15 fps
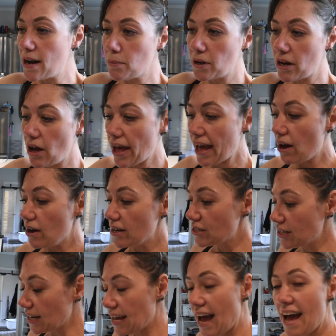I'm gonna hang on
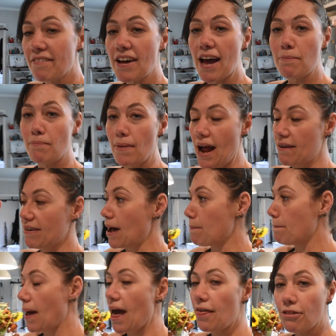to, I've
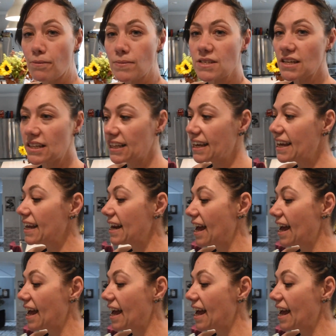got bathrooms to clean,